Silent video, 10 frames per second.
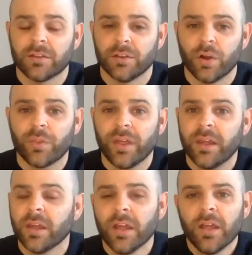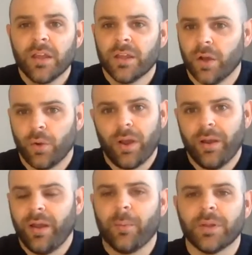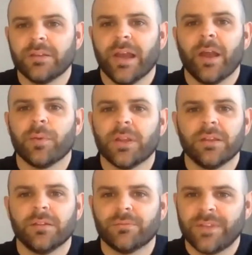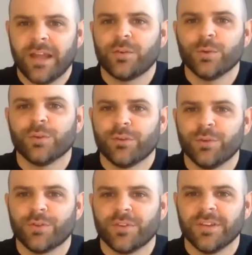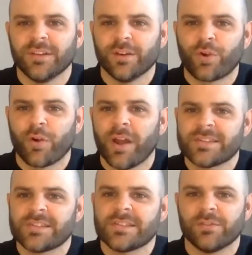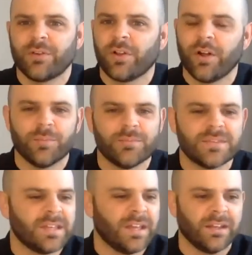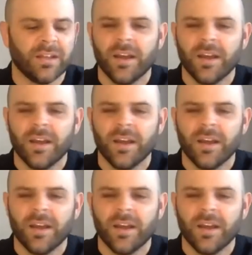They, how many tattoos have you seen of crests of clubs, and